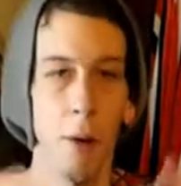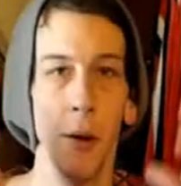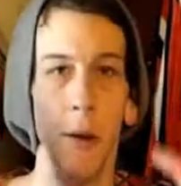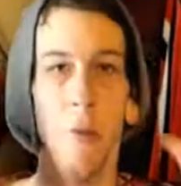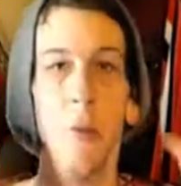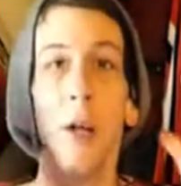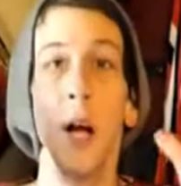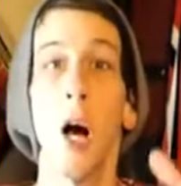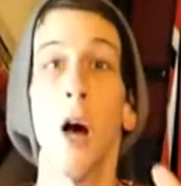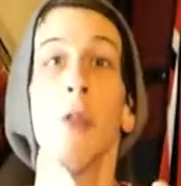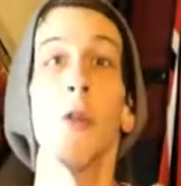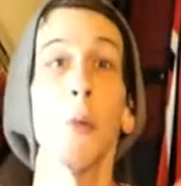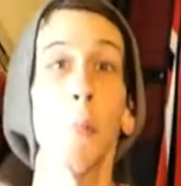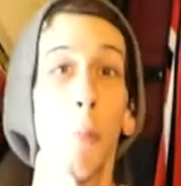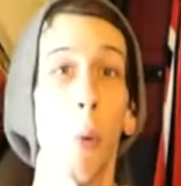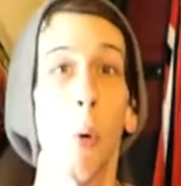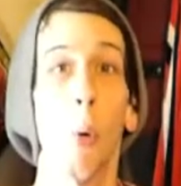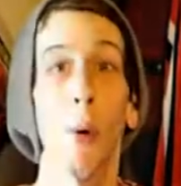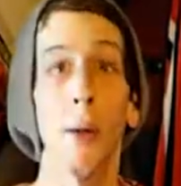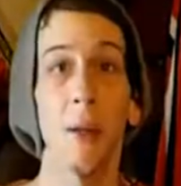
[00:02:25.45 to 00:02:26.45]
The other
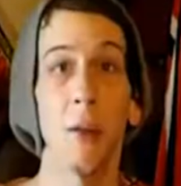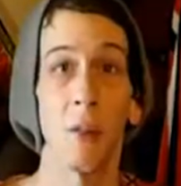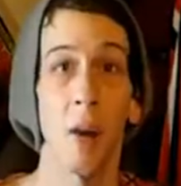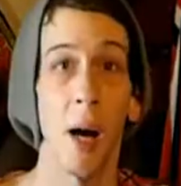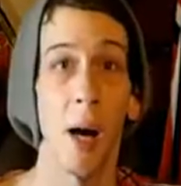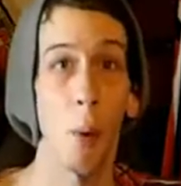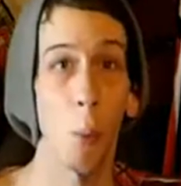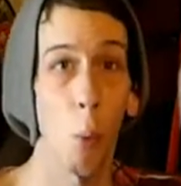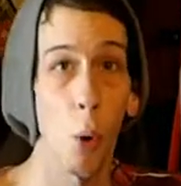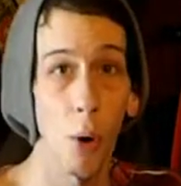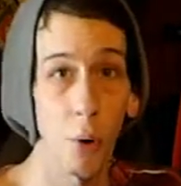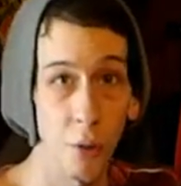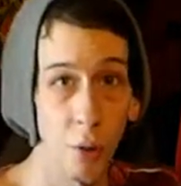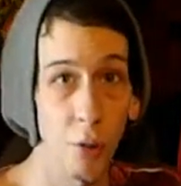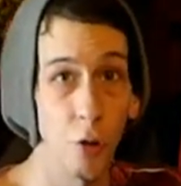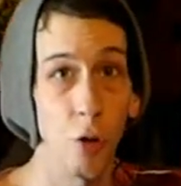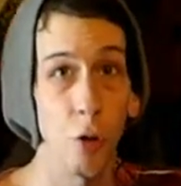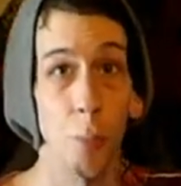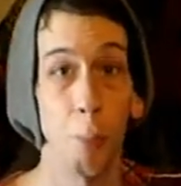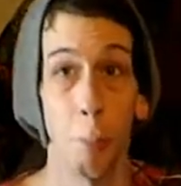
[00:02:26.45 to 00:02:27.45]
point I
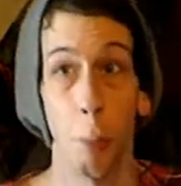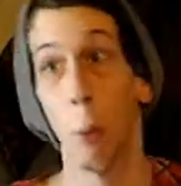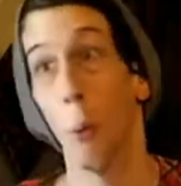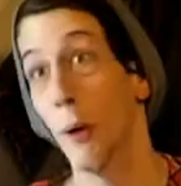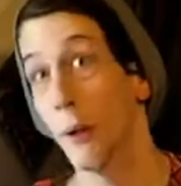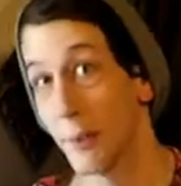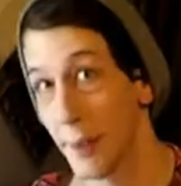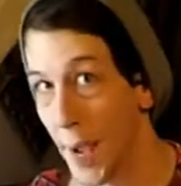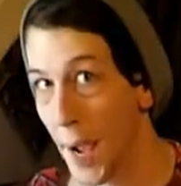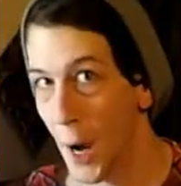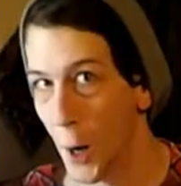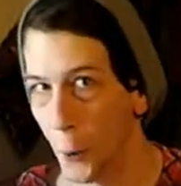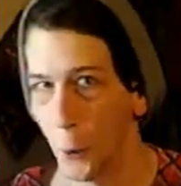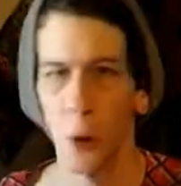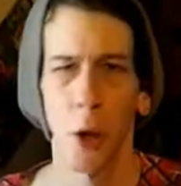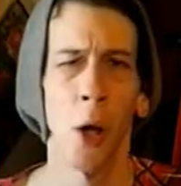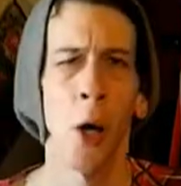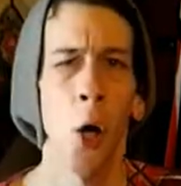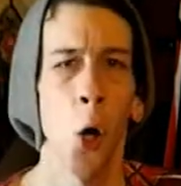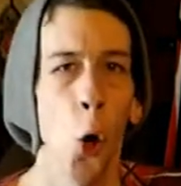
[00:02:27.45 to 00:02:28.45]
wanted to point
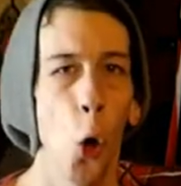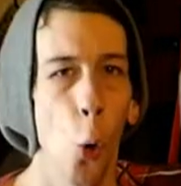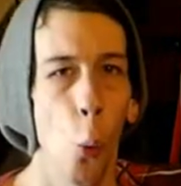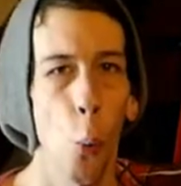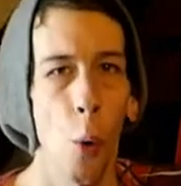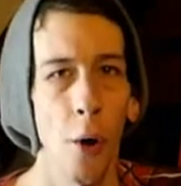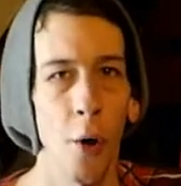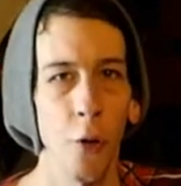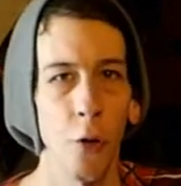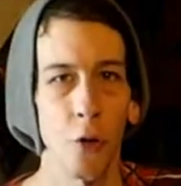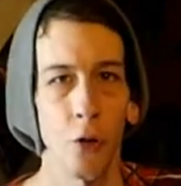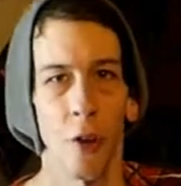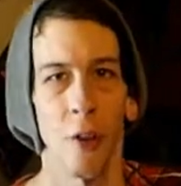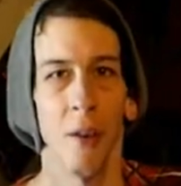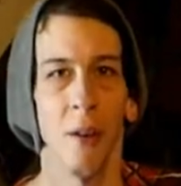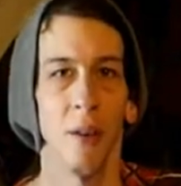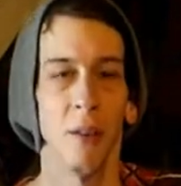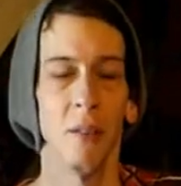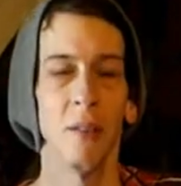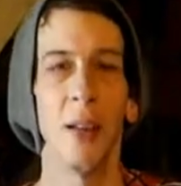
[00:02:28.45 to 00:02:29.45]
out was
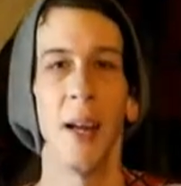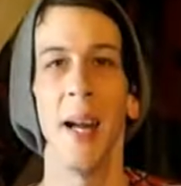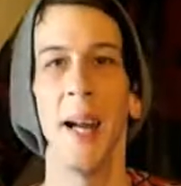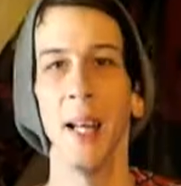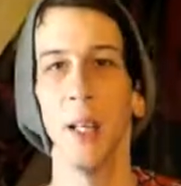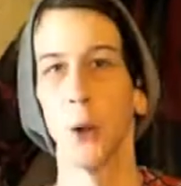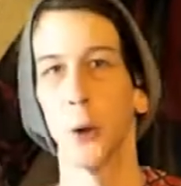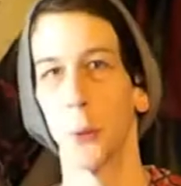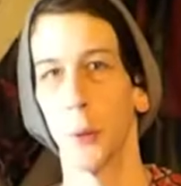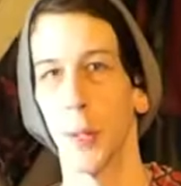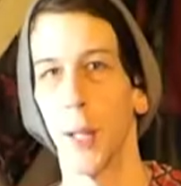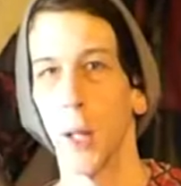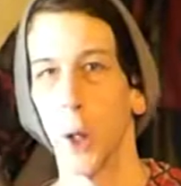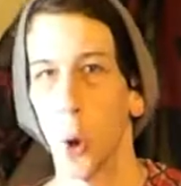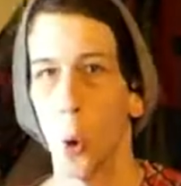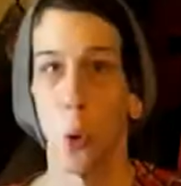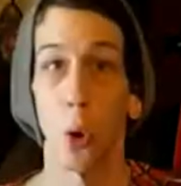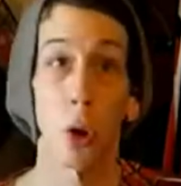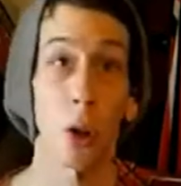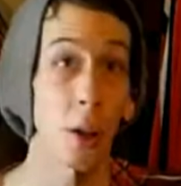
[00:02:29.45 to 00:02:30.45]
tailoring
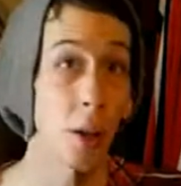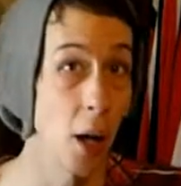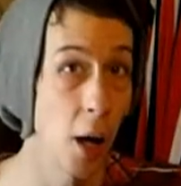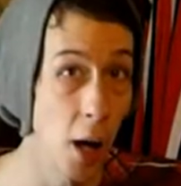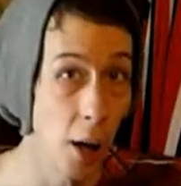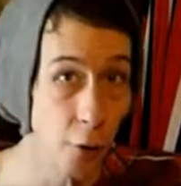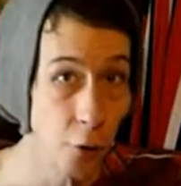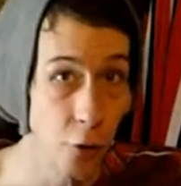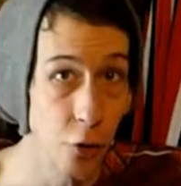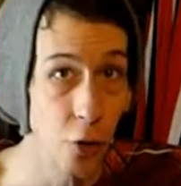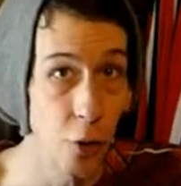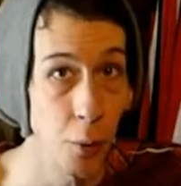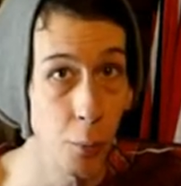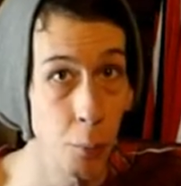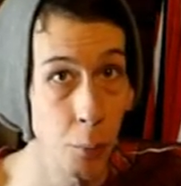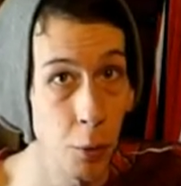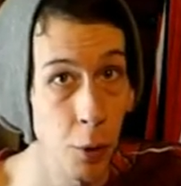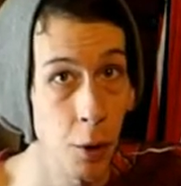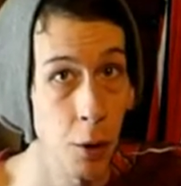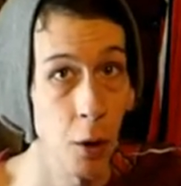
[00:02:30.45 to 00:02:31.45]
or custom
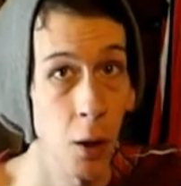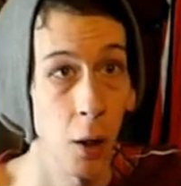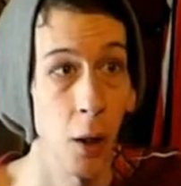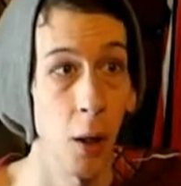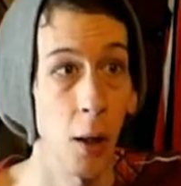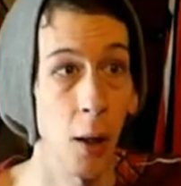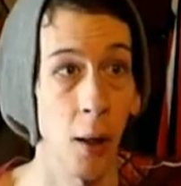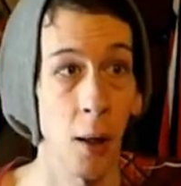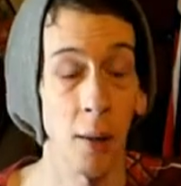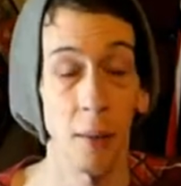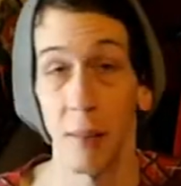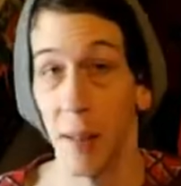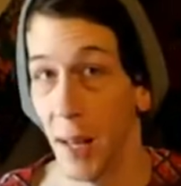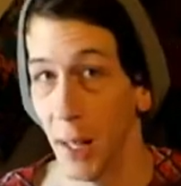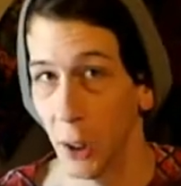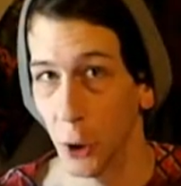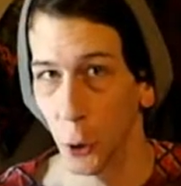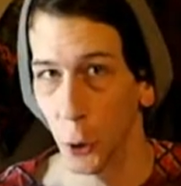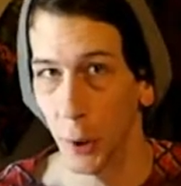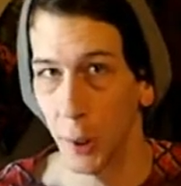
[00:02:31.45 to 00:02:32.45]
uh,
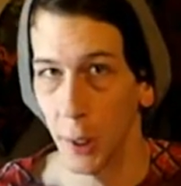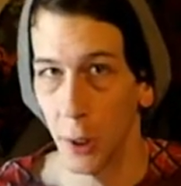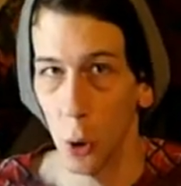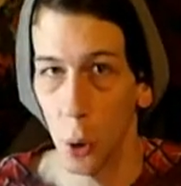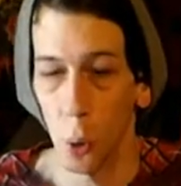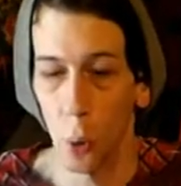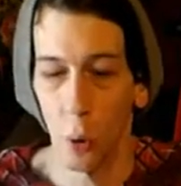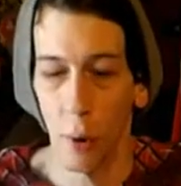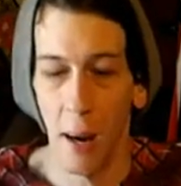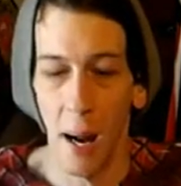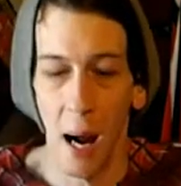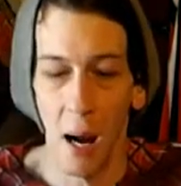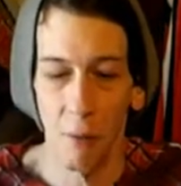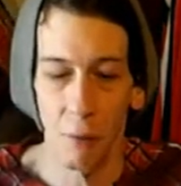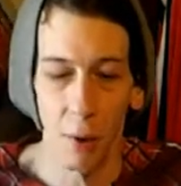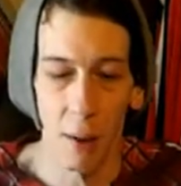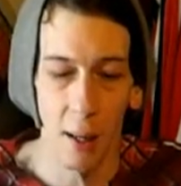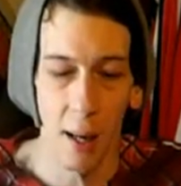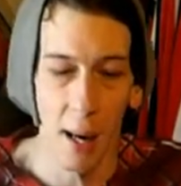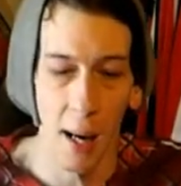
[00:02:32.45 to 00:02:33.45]
tailoring or
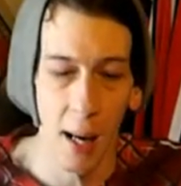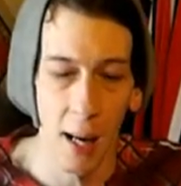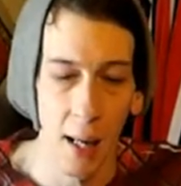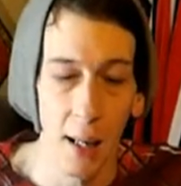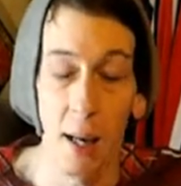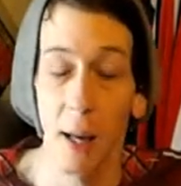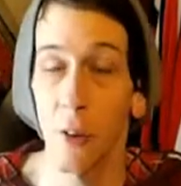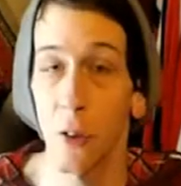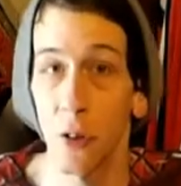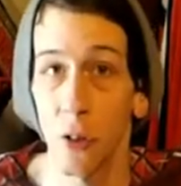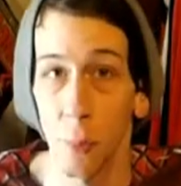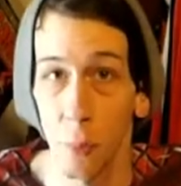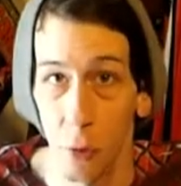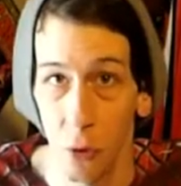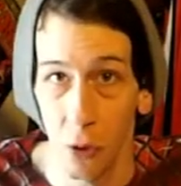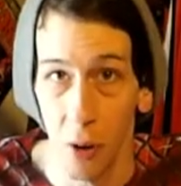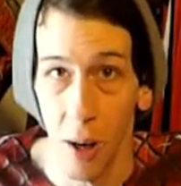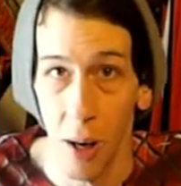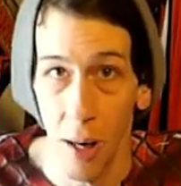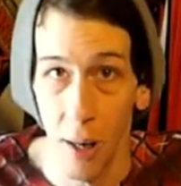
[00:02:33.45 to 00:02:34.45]
having a custom
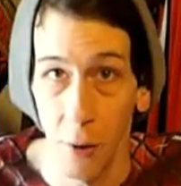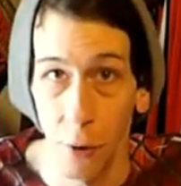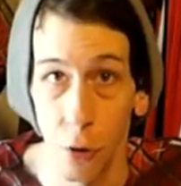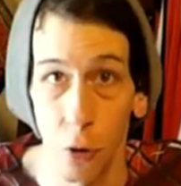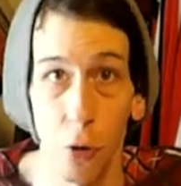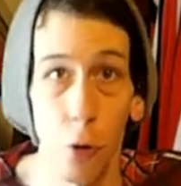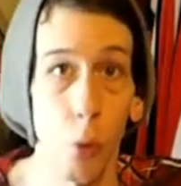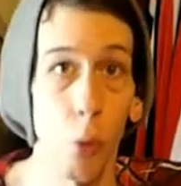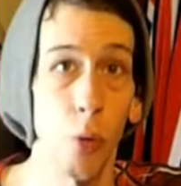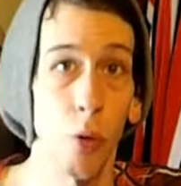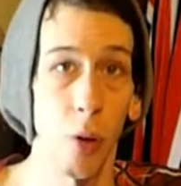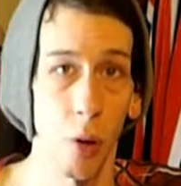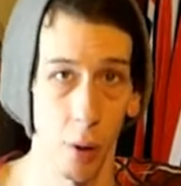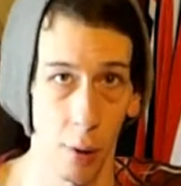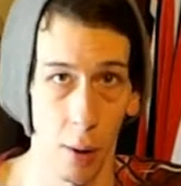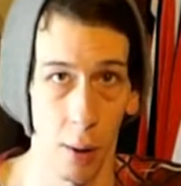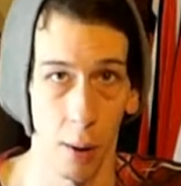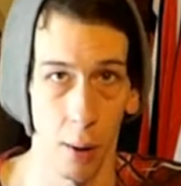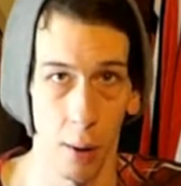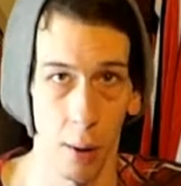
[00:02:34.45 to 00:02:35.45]
size suit
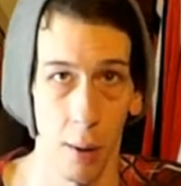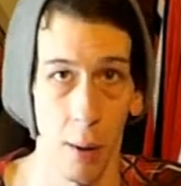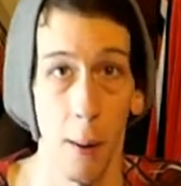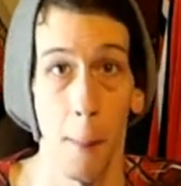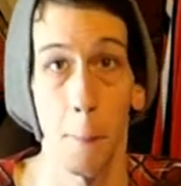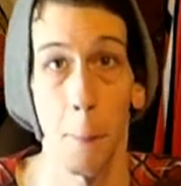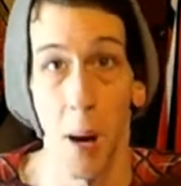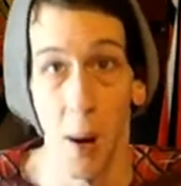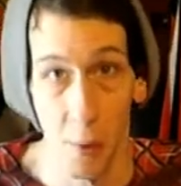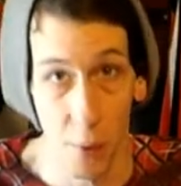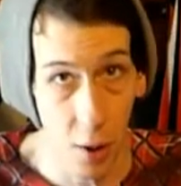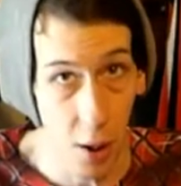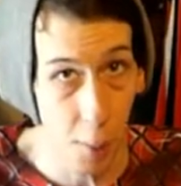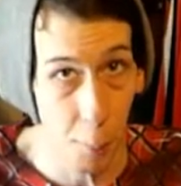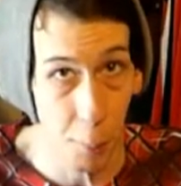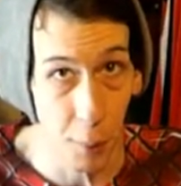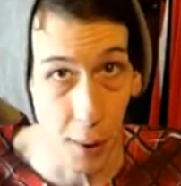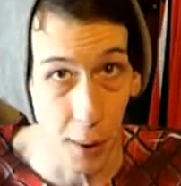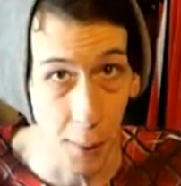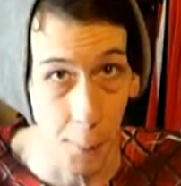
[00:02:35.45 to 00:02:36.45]
done by the
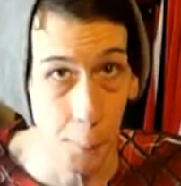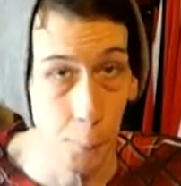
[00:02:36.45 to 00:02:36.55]
company.